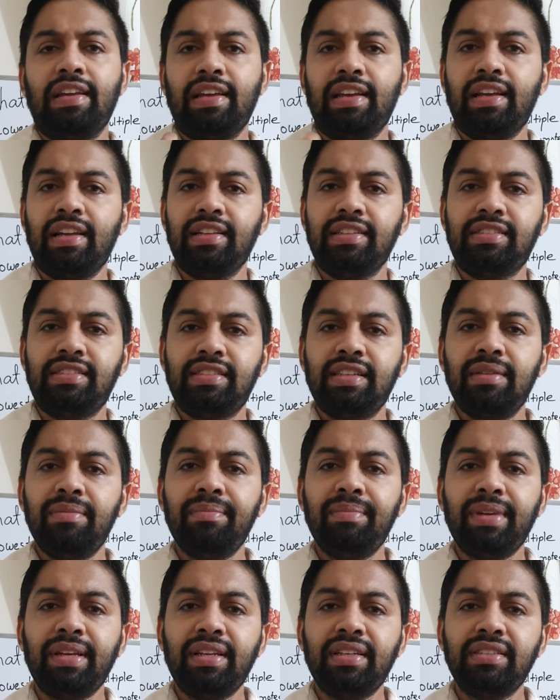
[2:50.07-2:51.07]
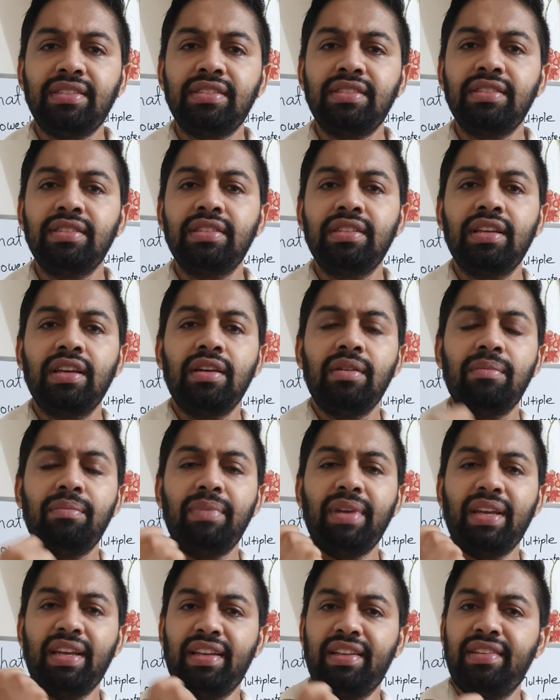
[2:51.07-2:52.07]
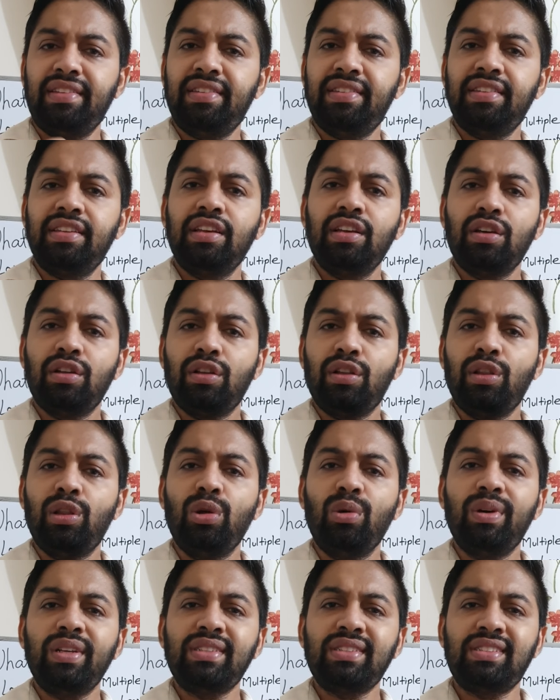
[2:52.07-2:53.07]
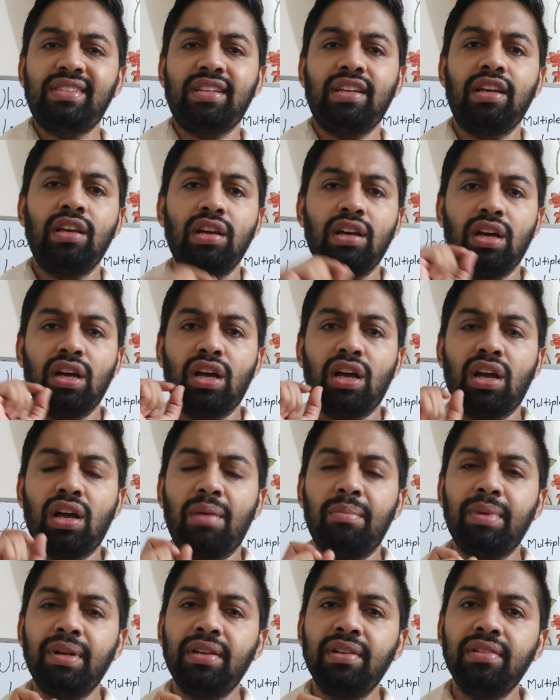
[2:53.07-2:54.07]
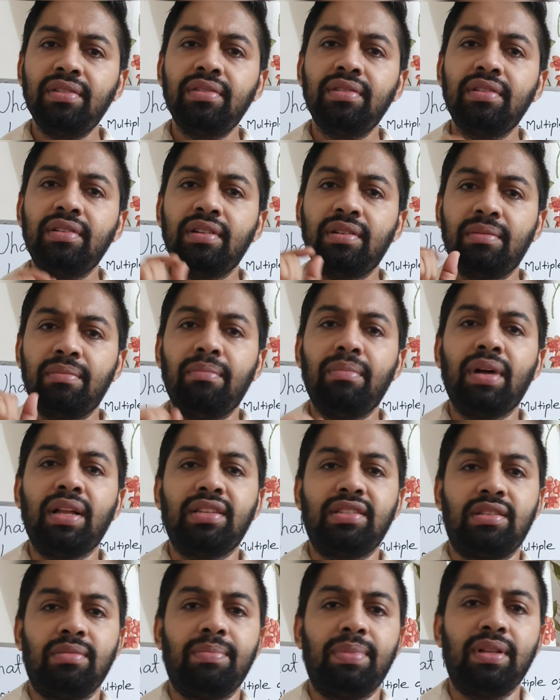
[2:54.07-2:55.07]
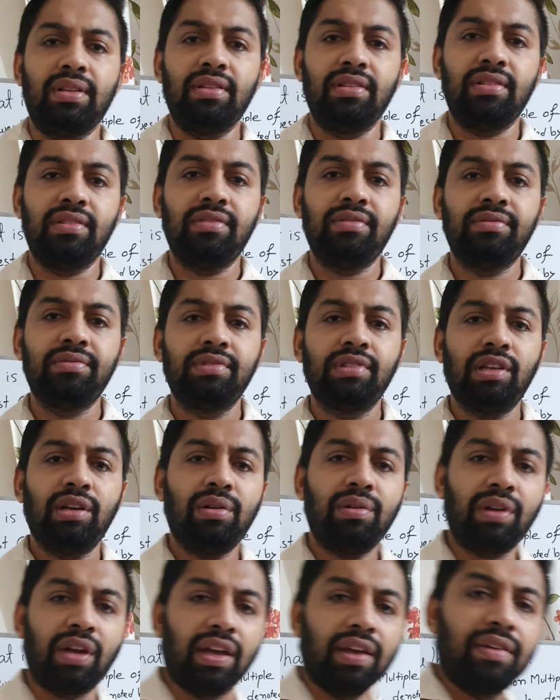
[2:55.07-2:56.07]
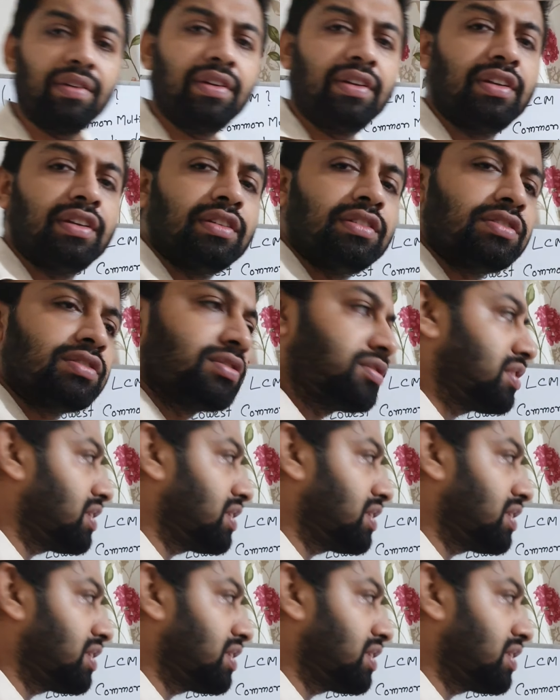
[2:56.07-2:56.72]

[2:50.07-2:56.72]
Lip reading: LCM means lowest common multiple. Okay, so